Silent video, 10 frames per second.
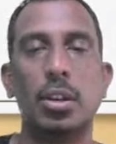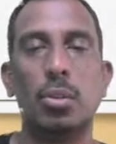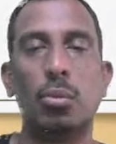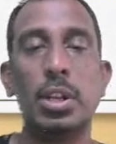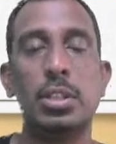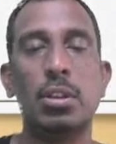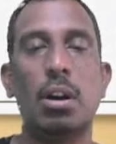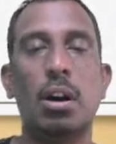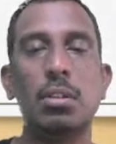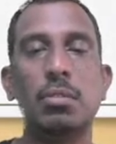What is
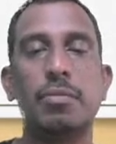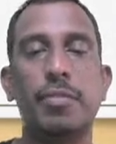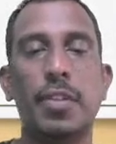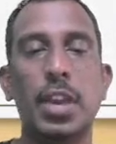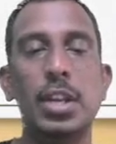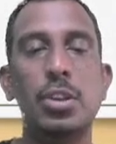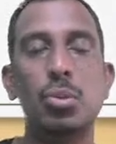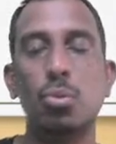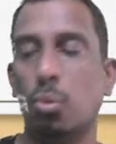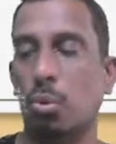heart
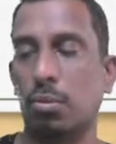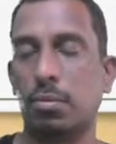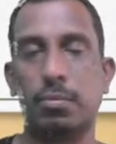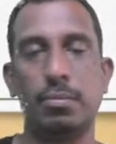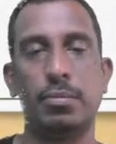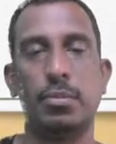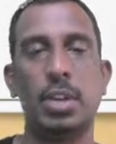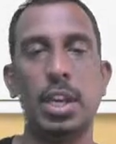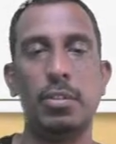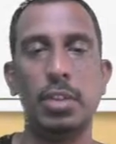failure?
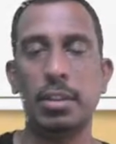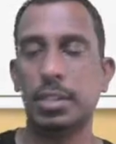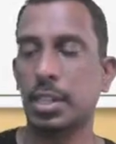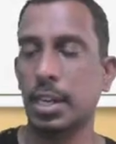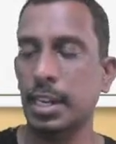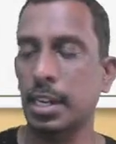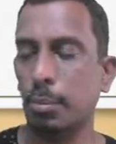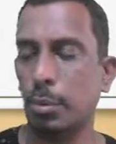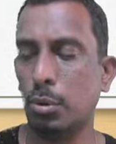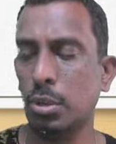Okay, we have studied
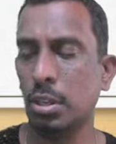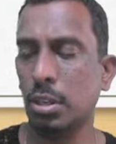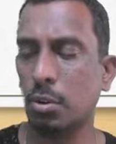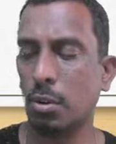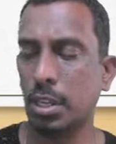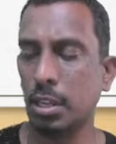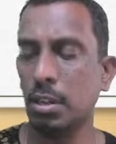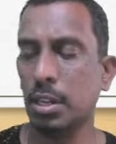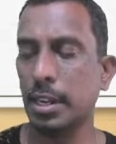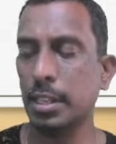about
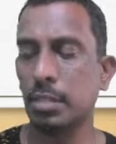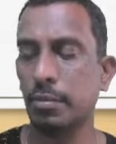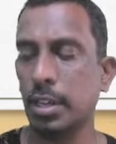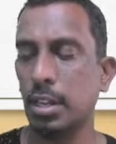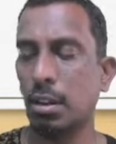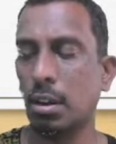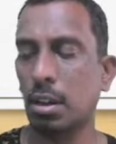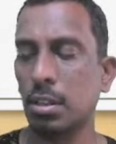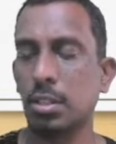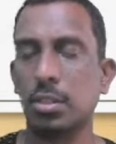cardiac arrest where
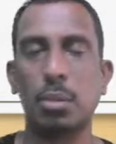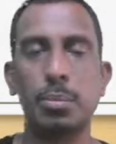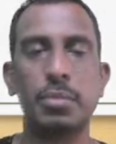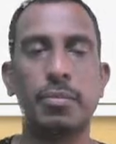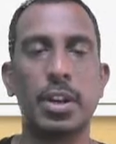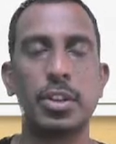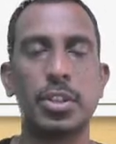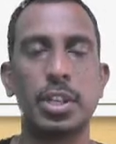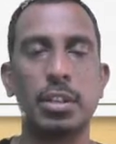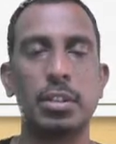heart stops
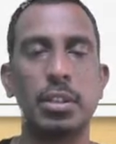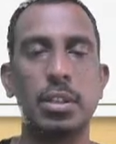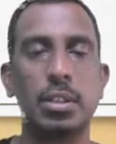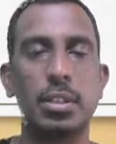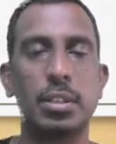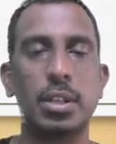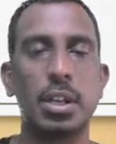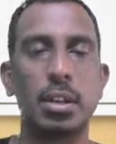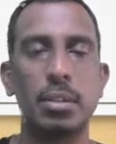functioning suddenly,